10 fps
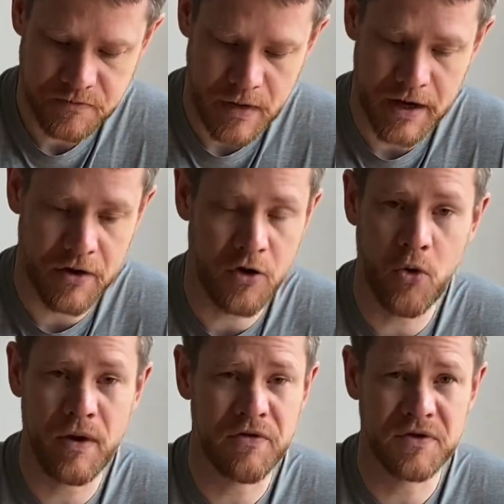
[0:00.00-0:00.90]
I don't
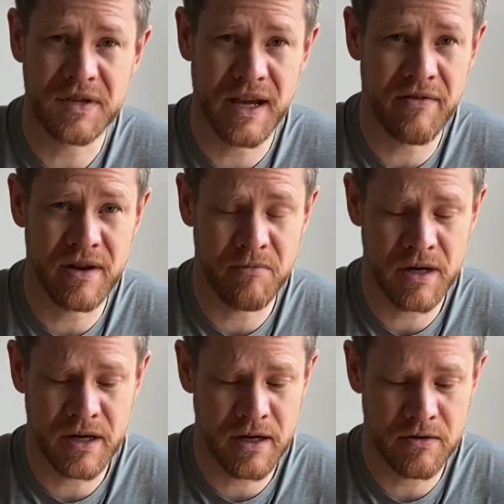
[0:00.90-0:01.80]
know if you save any
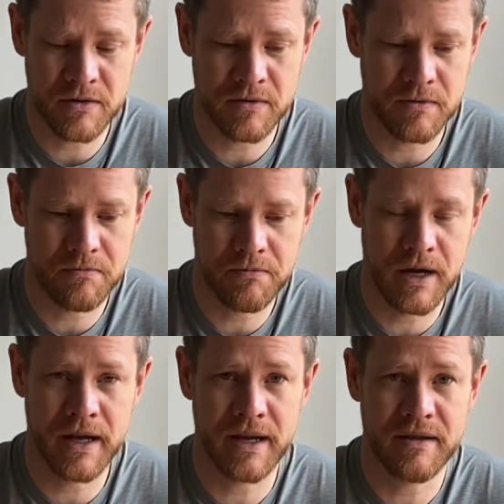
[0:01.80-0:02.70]
money on
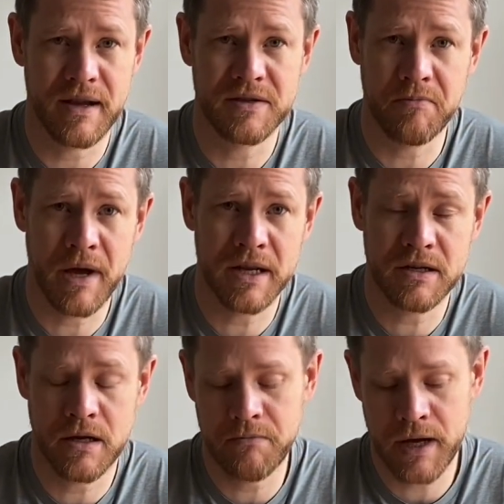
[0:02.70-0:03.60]
buying it as a
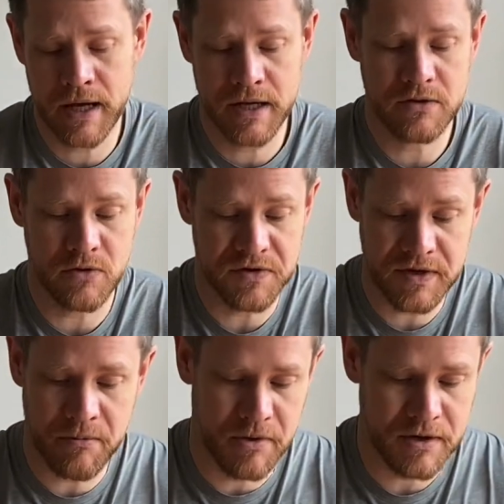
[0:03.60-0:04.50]
package or
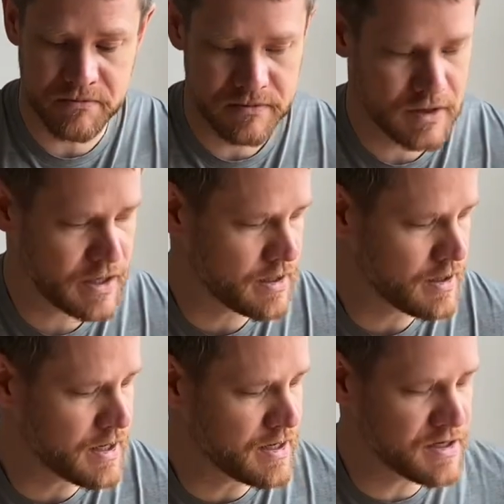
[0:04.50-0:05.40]
separate.
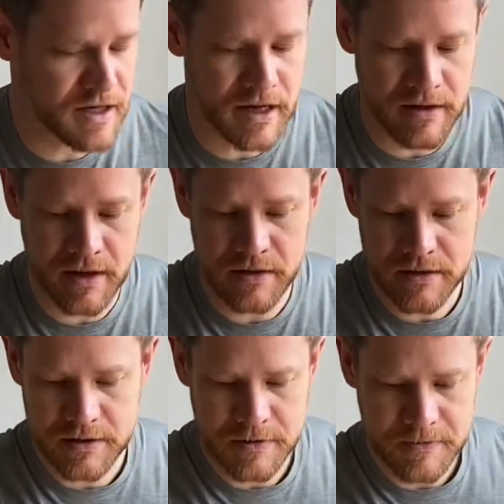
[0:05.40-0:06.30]
I didn't check that.
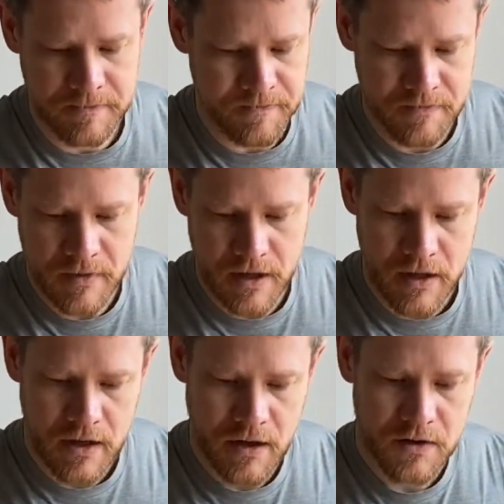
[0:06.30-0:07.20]

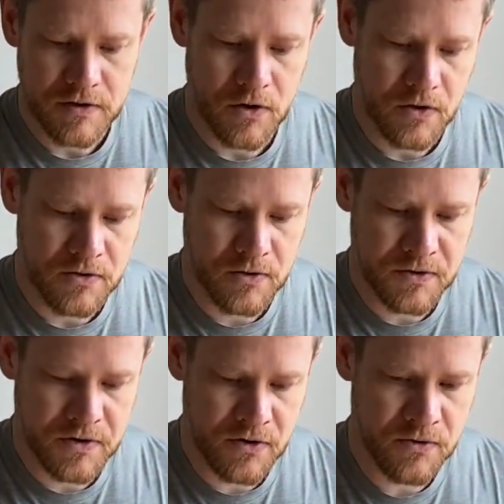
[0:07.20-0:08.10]
So 2
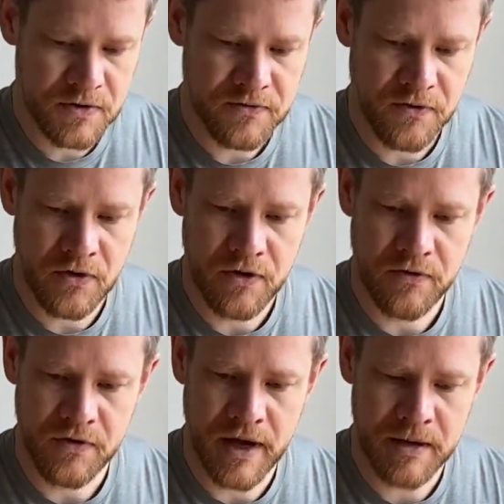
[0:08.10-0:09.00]
screws for
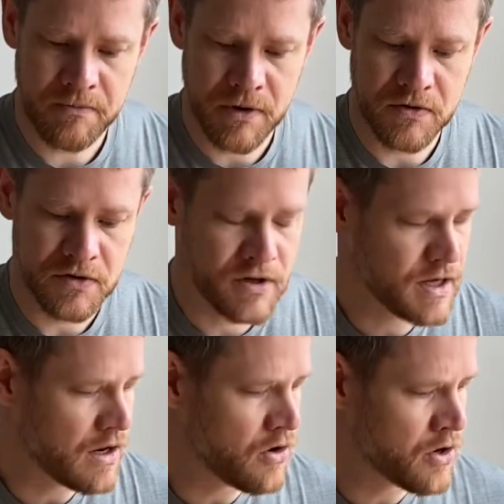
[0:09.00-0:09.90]
that, because you need
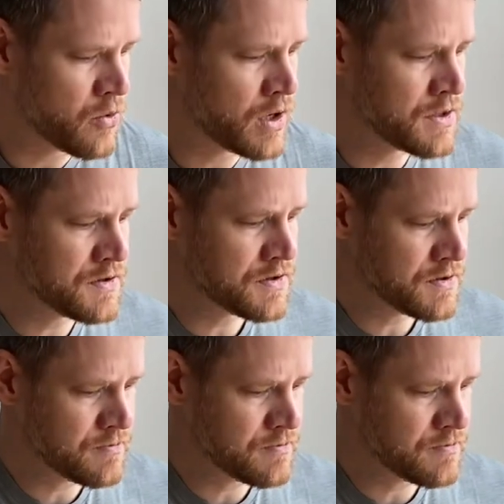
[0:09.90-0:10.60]
longer ones,